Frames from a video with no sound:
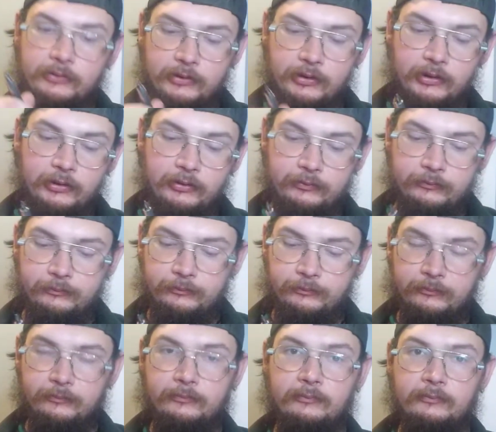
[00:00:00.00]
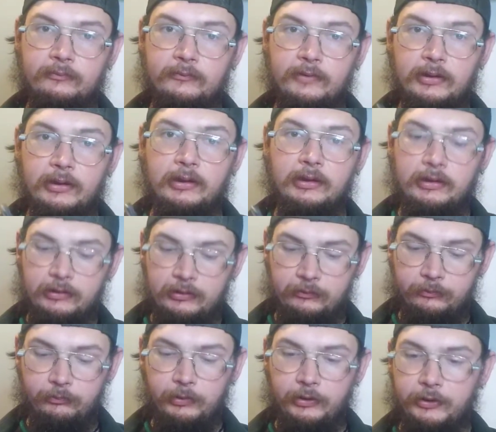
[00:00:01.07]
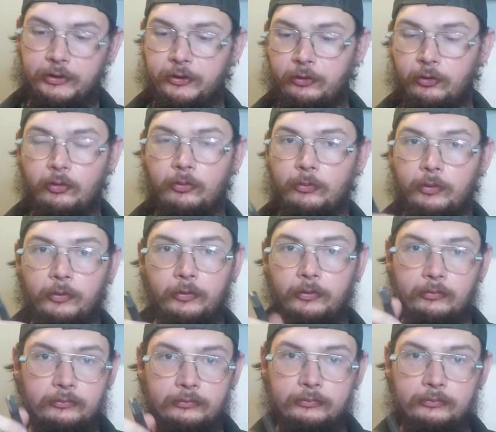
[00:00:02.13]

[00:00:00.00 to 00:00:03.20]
still put your normal